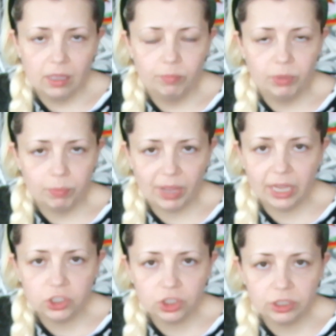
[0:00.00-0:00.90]
be
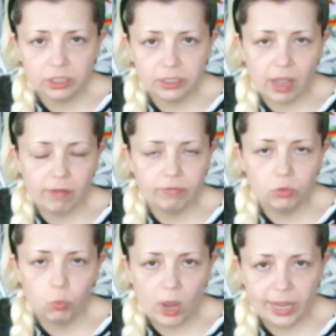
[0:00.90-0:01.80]
patient enough
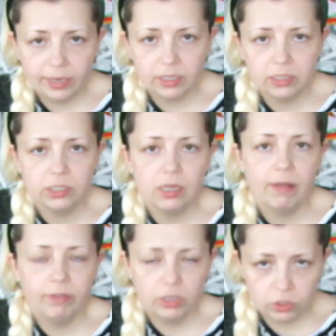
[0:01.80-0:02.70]
and wait until I
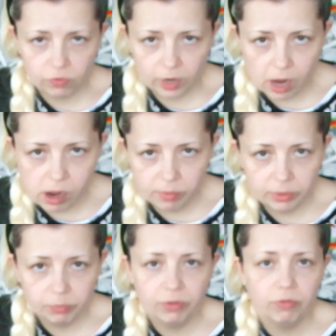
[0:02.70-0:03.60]
finish the
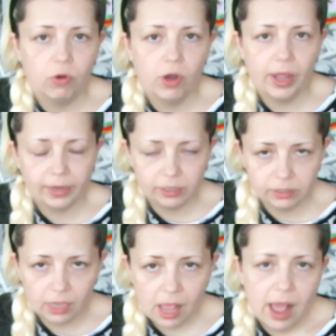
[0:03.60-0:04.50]
garment before I
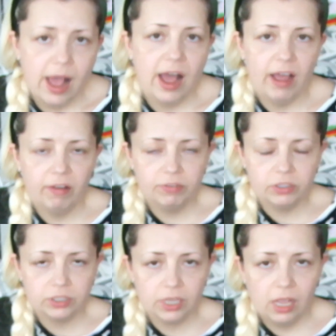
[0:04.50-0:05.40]
can have
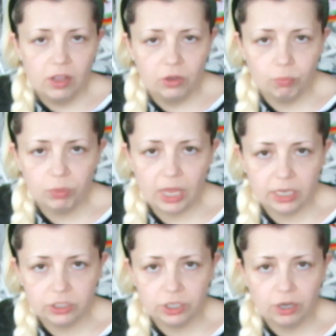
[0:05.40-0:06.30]
this
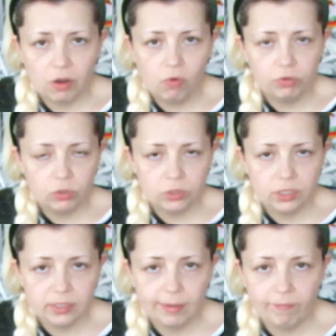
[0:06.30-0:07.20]
pleasure of using
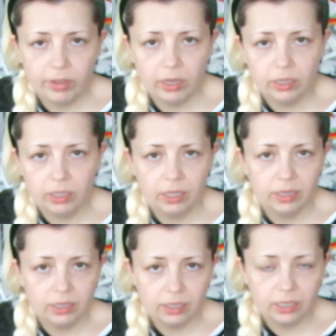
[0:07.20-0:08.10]
something
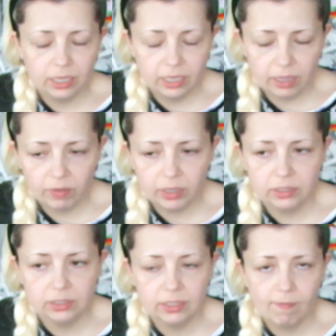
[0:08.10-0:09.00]
and giving
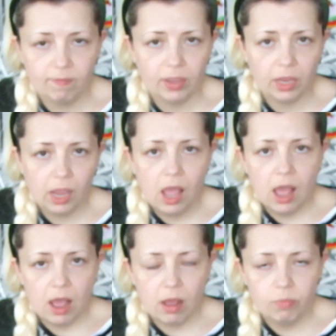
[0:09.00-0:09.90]
something
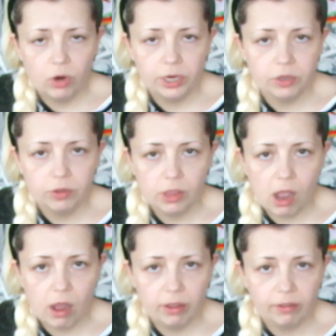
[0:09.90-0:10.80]
a brand new
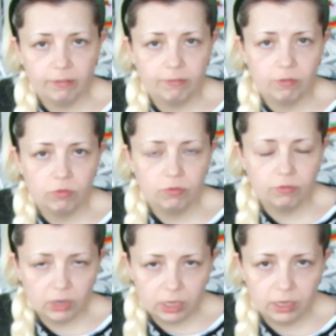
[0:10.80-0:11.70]
life of
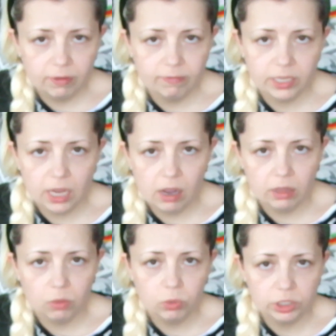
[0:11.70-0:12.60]
the
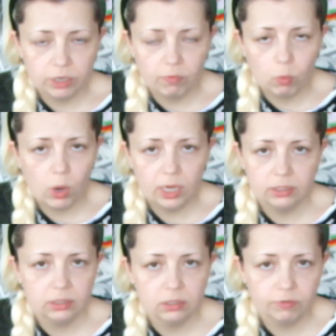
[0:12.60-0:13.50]
yarn, which
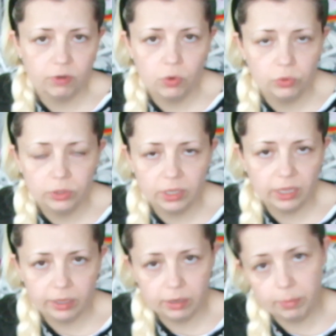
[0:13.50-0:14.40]
otherwise is thrown
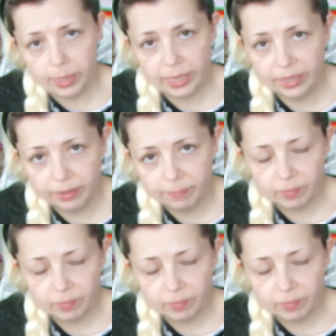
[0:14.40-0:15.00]
in a bin.